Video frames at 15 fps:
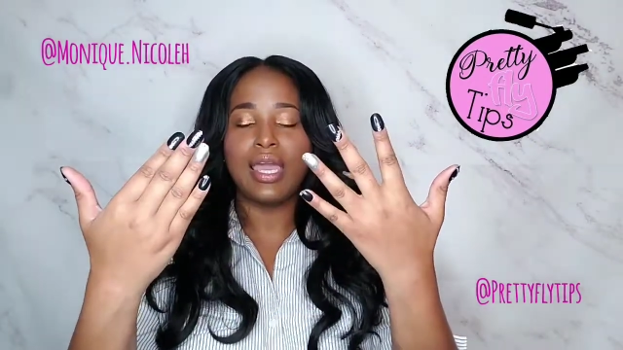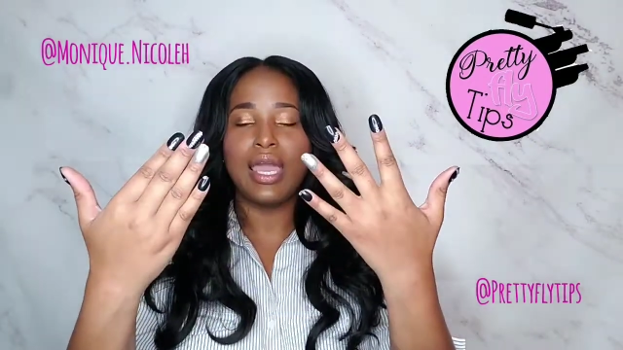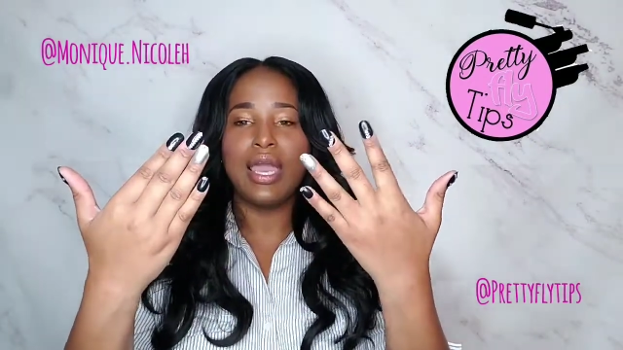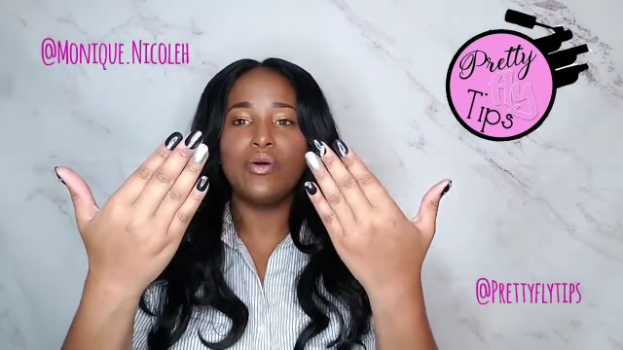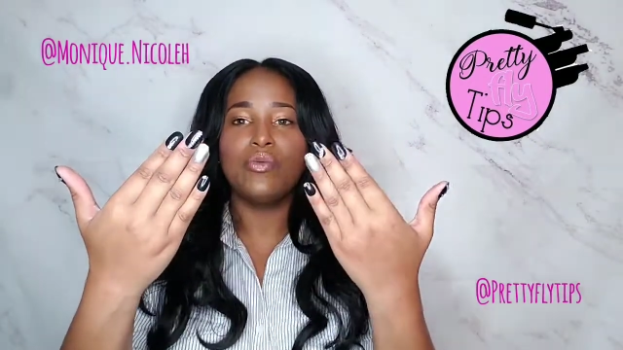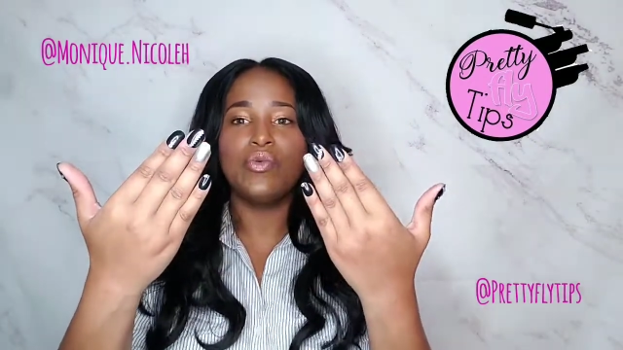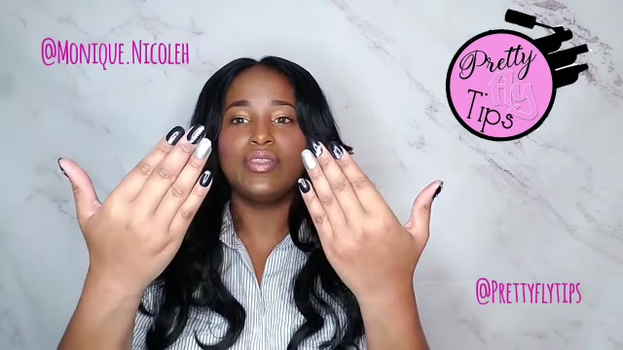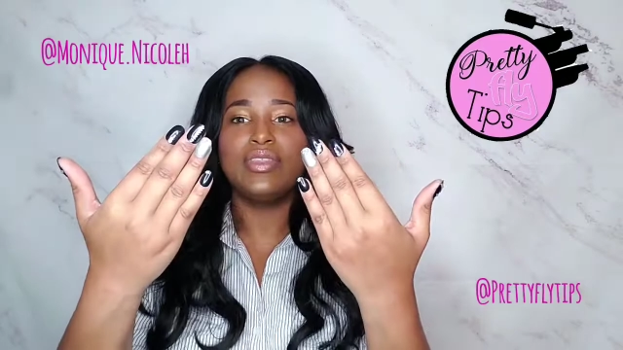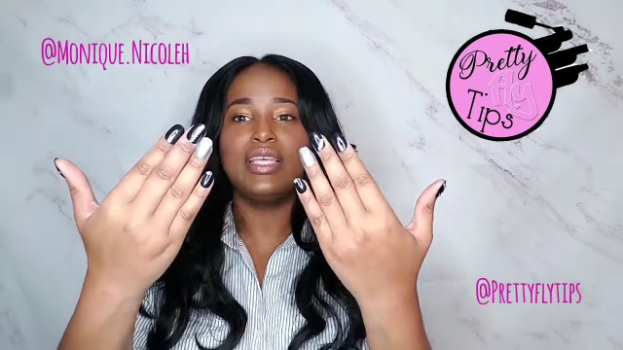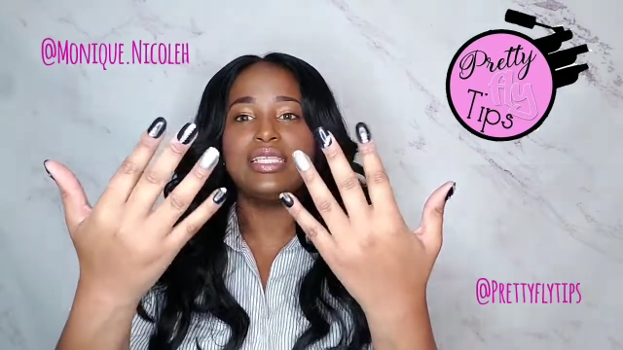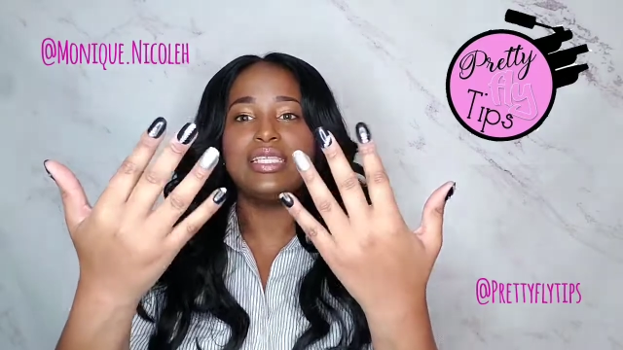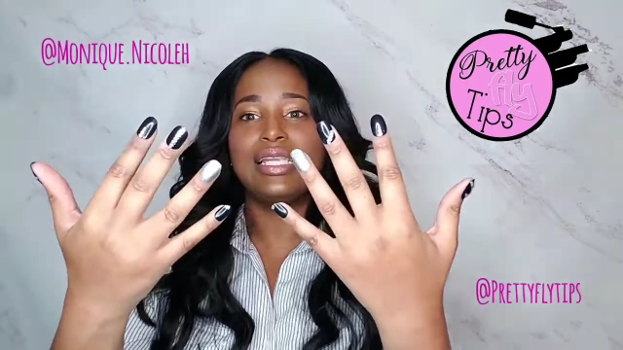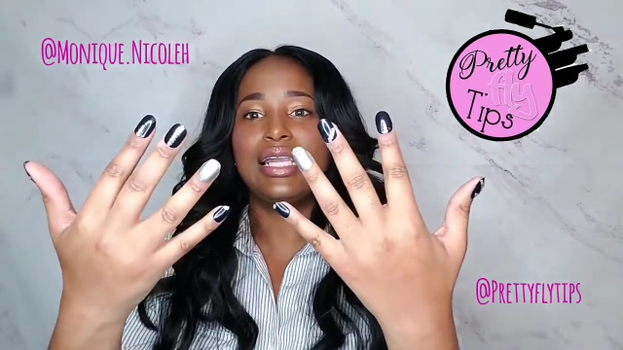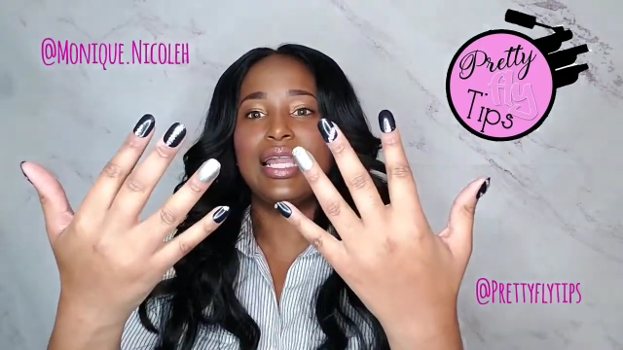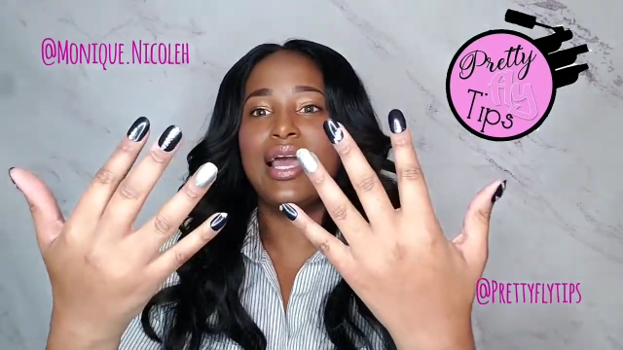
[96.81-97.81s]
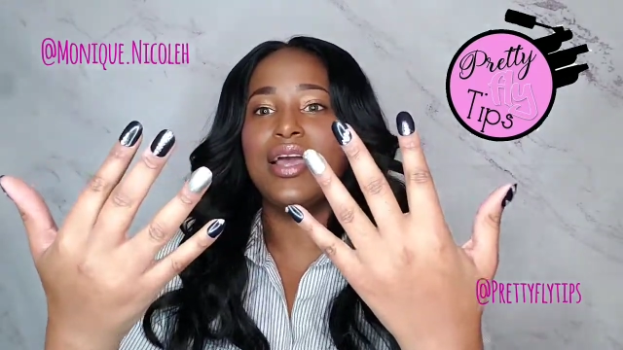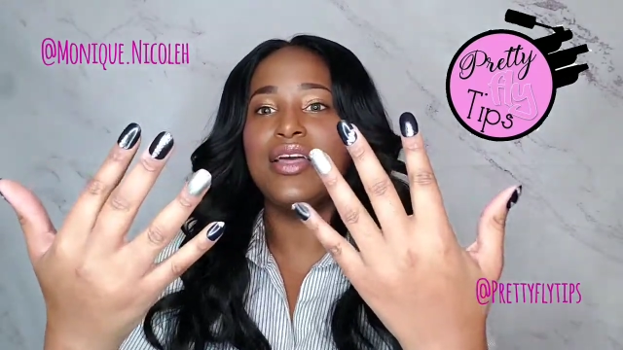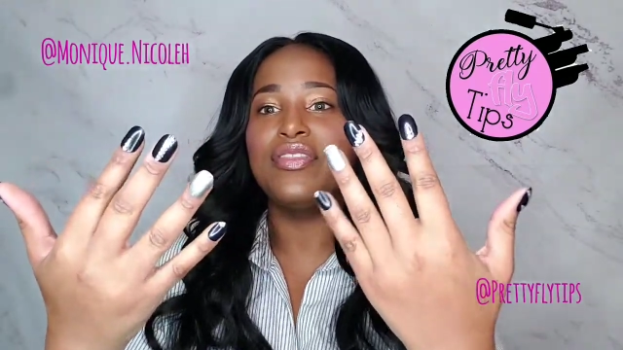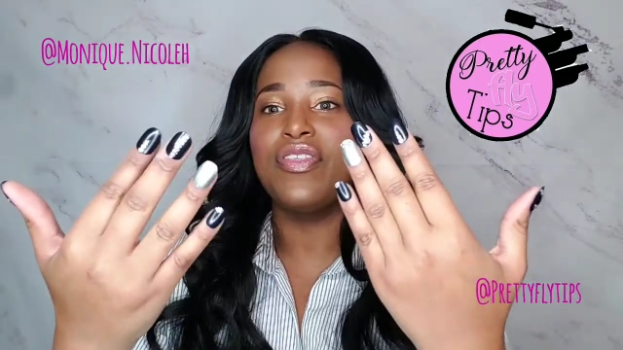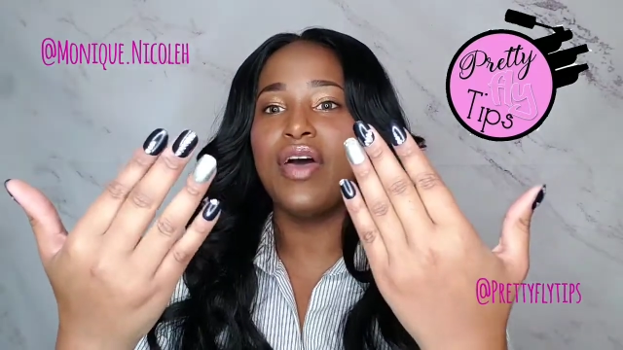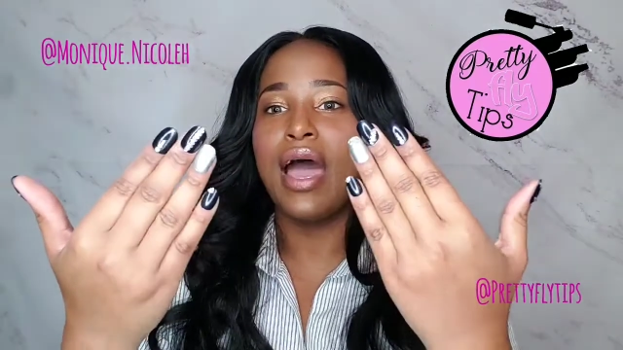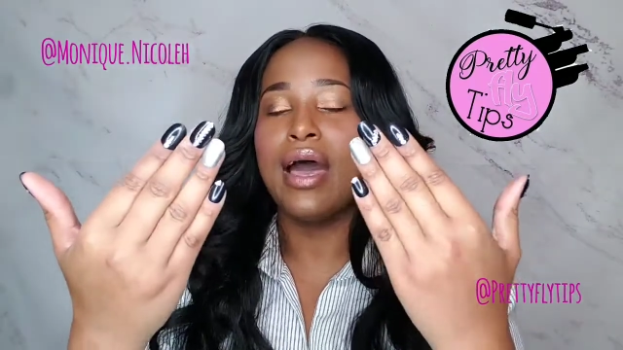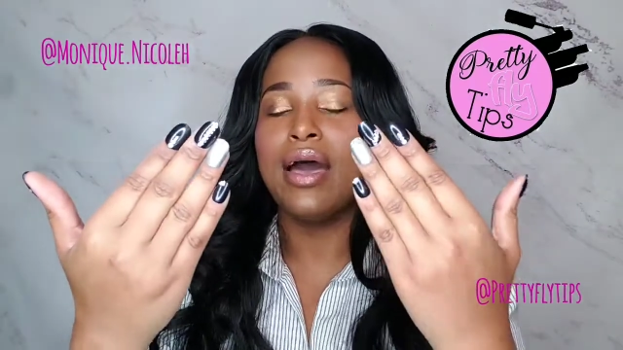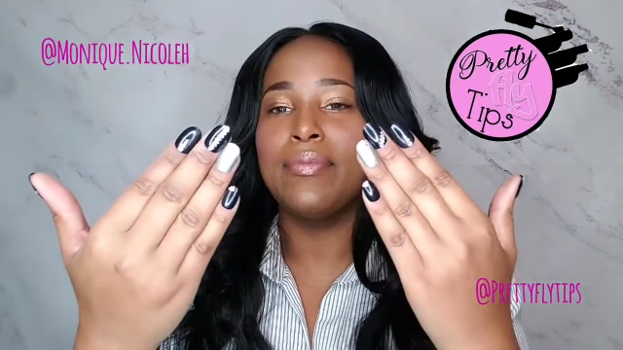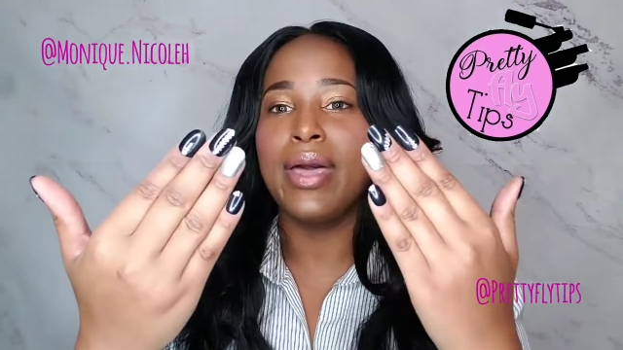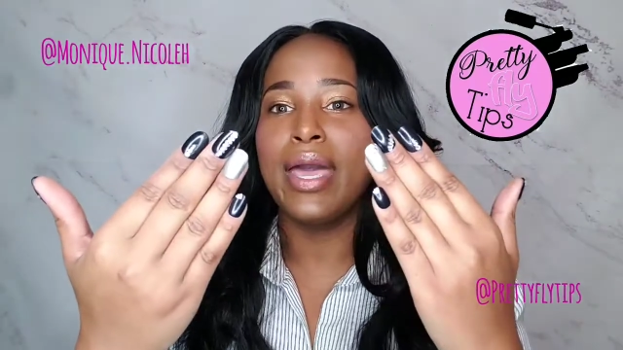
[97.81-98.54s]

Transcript: And with this length, I'm